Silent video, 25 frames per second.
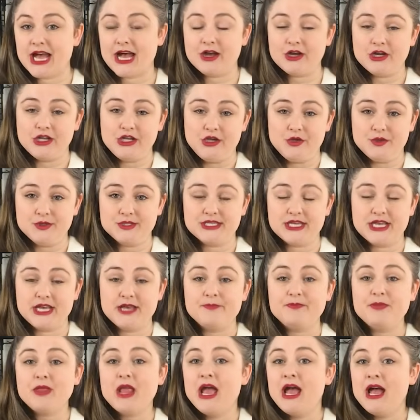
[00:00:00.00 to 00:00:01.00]
how to use
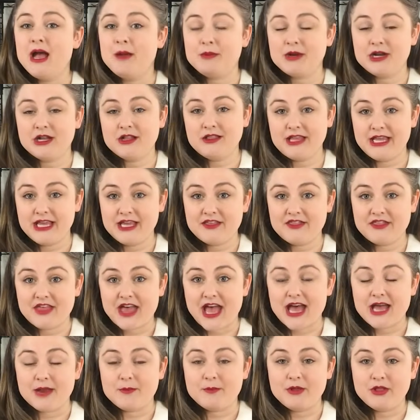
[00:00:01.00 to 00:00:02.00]
it. I'm gonna link
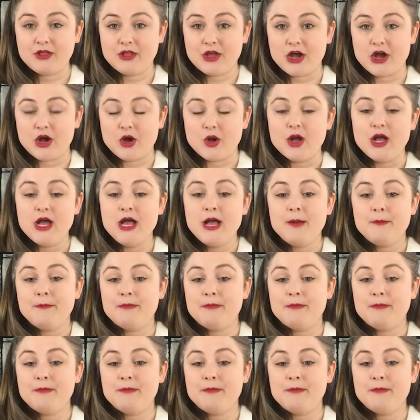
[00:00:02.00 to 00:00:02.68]
that below.